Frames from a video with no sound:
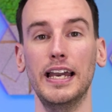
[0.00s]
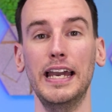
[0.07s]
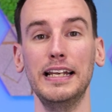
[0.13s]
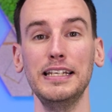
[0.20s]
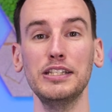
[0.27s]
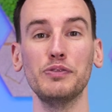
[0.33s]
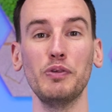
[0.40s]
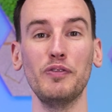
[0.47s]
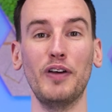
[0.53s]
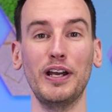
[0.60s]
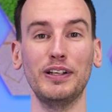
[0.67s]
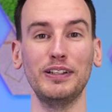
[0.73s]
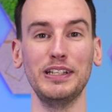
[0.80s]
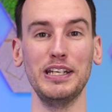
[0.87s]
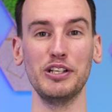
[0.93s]
At least we
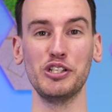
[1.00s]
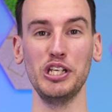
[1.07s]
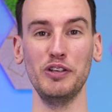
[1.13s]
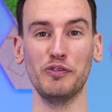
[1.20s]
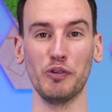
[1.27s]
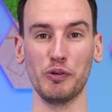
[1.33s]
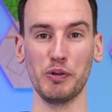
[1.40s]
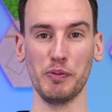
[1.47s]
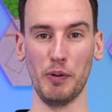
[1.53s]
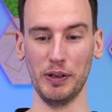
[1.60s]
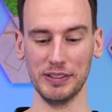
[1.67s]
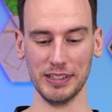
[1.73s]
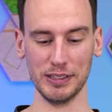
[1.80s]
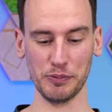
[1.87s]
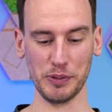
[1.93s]
finally achieved what we
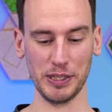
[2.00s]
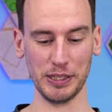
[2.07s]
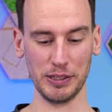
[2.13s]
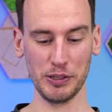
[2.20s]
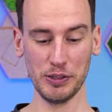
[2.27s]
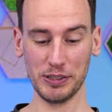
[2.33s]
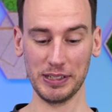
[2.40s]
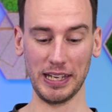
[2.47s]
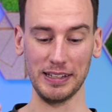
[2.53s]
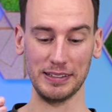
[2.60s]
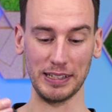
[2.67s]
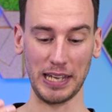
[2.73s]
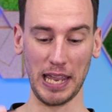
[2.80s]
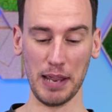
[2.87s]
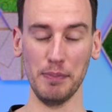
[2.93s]
wanted. We could get the
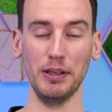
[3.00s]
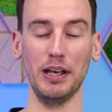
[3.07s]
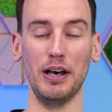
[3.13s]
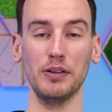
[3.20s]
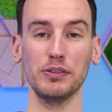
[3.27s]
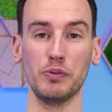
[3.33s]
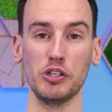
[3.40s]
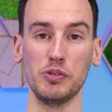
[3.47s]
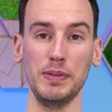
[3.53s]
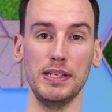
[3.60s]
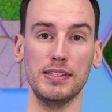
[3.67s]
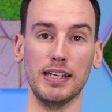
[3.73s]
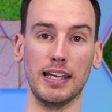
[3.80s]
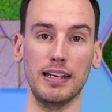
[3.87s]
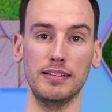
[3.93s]
cable out, which
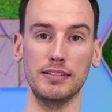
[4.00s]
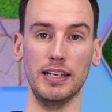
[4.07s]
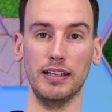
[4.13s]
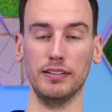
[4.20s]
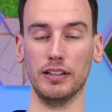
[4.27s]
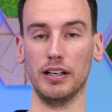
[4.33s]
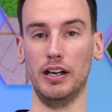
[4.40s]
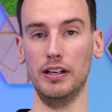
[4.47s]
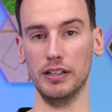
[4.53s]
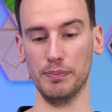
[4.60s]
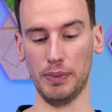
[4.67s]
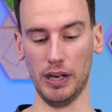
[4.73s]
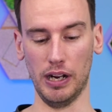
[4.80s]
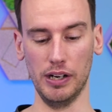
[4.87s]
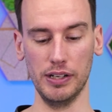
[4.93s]
means I can take the card
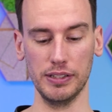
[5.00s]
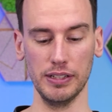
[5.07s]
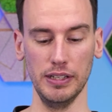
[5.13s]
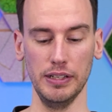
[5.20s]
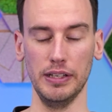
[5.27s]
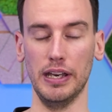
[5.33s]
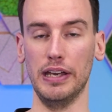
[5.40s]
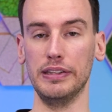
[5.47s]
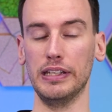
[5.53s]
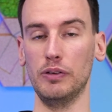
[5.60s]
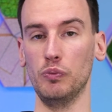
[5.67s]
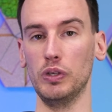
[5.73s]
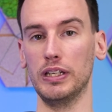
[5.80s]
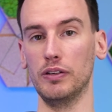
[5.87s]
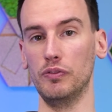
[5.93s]
apart and then
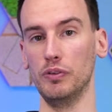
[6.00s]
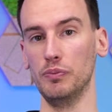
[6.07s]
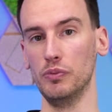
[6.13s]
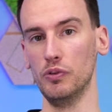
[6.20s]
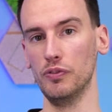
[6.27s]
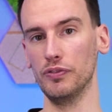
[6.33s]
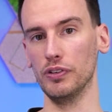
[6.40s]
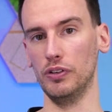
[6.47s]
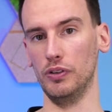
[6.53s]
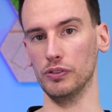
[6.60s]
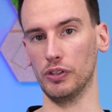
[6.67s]
we can remove the old